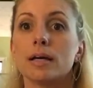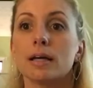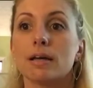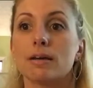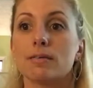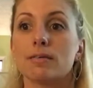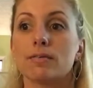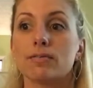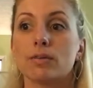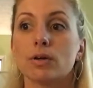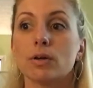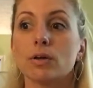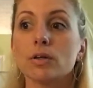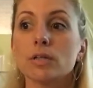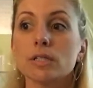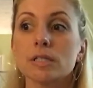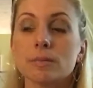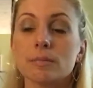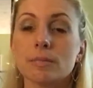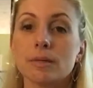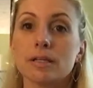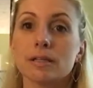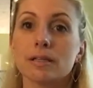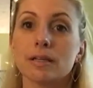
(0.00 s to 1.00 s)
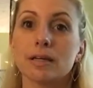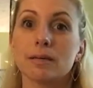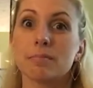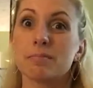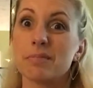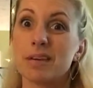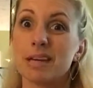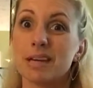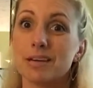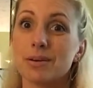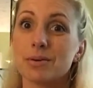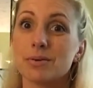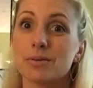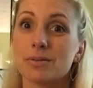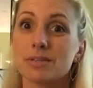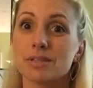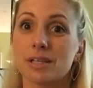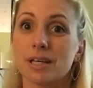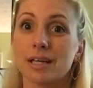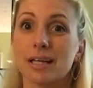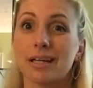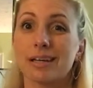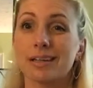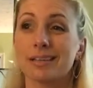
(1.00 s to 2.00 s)
if you're somebody like me who is
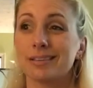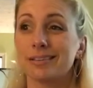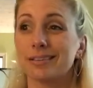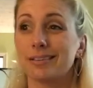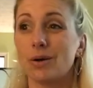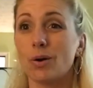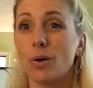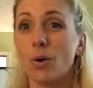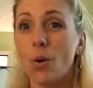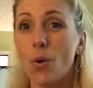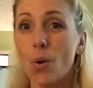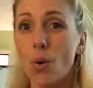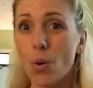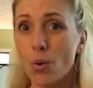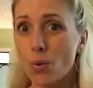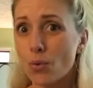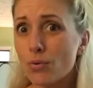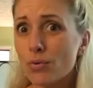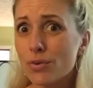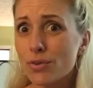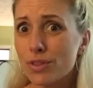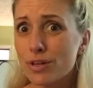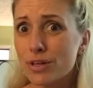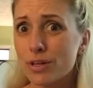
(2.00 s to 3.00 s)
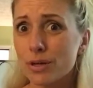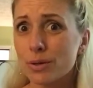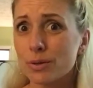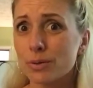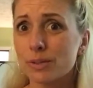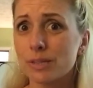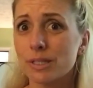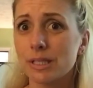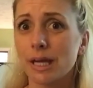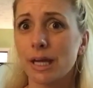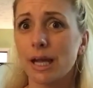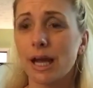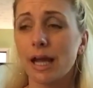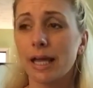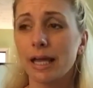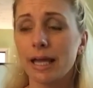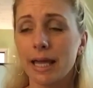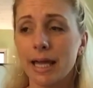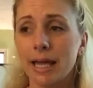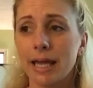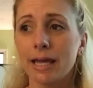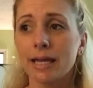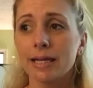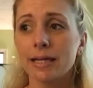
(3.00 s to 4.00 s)
like over the news, like I
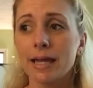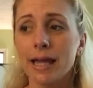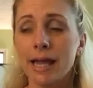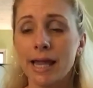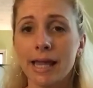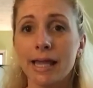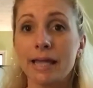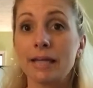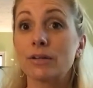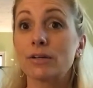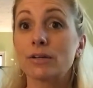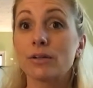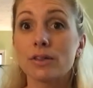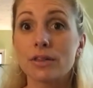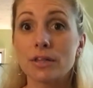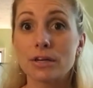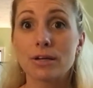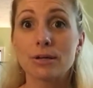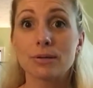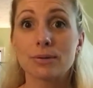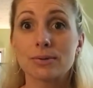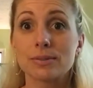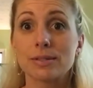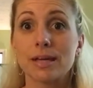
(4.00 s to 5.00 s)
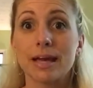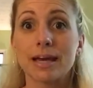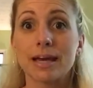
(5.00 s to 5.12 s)
can't handle the news